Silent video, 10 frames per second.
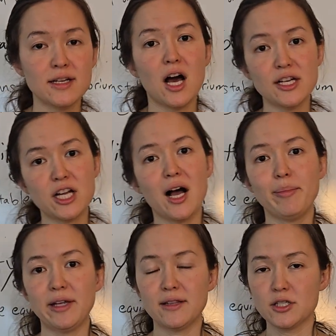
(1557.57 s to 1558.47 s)
not
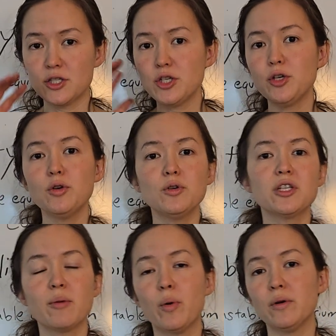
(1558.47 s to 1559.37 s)
toppling. This is
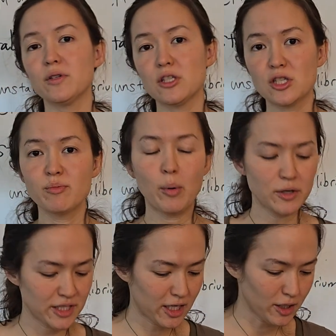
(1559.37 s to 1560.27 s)
hugely important in
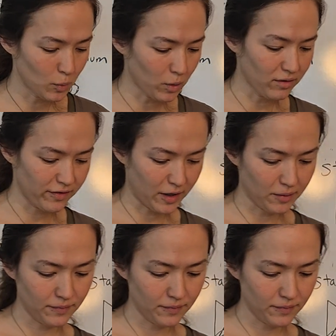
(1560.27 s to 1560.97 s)
sports and in warfare.